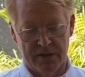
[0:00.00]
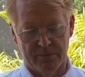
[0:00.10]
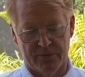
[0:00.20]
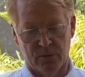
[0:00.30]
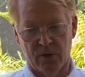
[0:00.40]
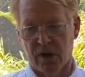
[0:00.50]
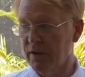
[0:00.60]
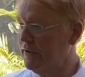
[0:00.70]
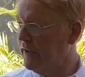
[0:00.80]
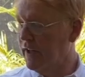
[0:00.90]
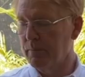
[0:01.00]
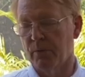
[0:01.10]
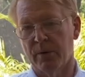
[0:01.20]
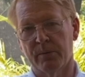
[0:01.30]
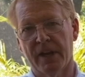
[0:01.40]
For our setup,
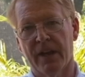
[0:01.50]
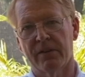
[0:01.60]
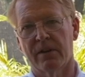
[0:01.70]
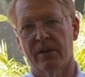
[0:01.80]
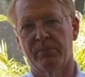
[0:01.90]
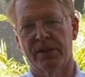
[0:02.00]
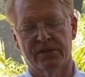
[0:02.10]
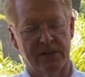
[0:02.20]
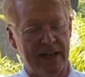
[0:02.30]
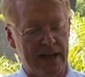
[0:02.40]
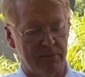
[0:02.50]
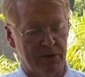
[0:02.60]
when we have a big slab